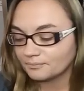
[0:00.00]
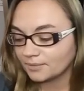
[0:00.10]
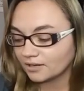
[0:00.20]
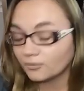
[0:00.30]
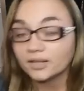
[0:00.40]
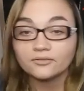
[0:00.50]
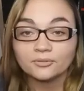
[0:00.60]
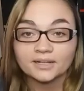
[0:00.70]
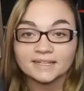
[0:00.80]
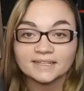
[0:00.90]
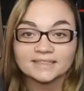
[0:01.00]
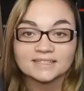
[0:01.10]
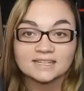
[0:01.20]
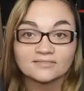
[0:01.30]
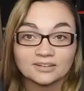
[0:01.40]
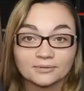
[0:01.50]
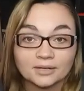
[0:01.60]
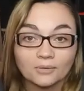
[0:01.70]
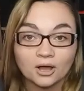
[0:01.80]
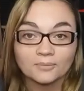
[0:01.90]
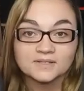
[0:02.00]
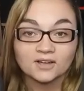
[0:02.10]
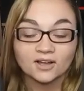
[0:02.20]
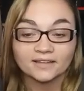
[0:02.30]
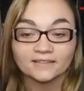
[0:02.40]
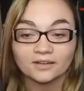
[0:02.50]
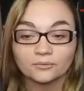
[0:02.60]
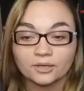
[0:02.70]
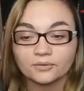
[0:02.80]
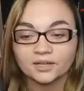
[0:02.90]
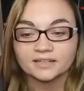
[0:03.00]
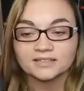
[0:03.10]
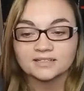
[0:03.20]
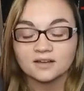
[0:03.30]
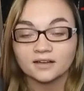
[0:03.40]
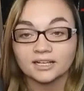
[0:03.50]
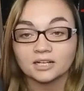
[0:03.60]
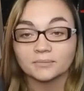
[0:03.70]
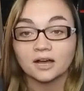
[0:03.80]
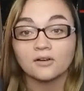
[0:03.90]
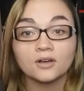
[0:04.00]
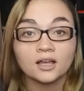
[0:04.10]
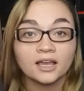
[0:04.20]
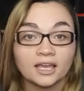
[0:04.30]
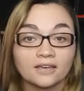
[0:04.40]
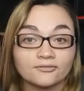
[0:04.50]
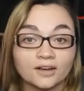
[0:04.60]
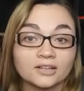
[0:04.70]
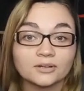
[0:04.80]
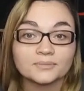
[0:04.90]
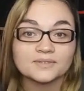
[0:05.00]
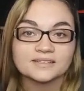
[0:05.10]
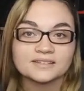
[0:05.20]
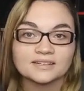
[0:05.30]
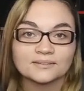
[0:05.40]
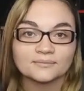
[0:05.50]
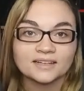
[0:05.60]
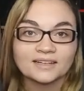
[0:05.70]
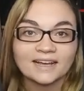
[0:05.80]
But I'll wait a few minutes, see if anybody pops on, and then we will get to talking about a follow-up system.